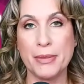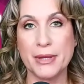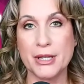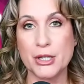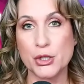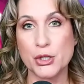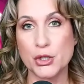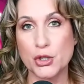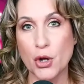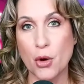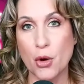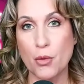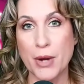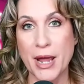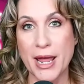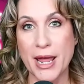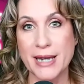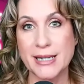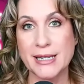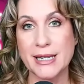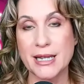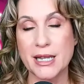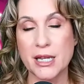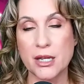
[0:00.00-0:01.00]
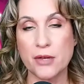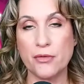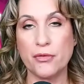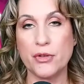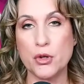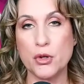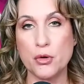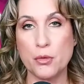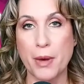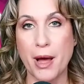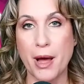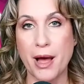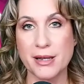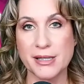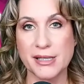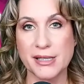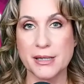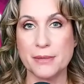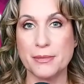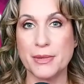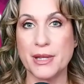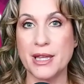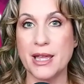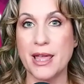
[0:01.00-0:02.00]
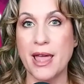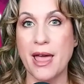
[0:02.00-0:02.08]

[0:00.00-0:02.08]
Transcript: Please donate if you possibly